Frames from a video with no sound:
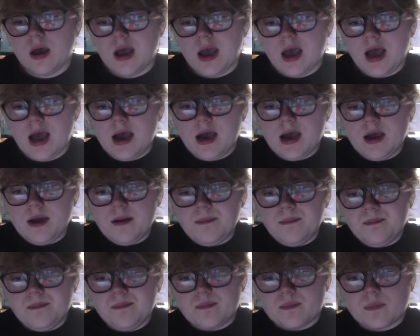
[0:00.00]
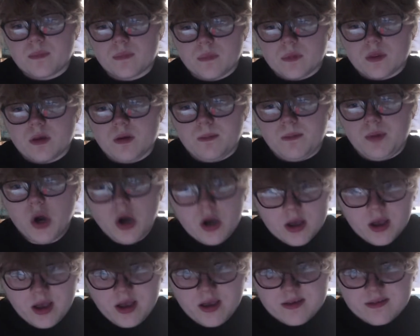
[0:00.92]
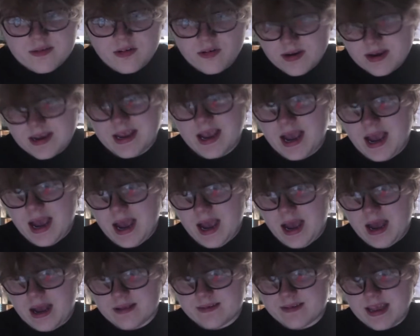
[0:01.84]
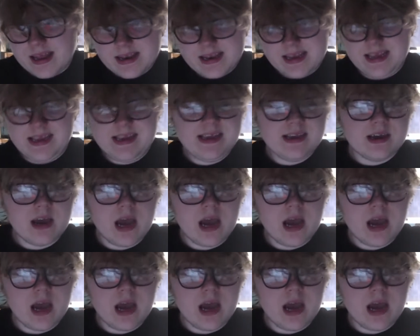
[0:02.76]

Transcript: But sorry to end it here.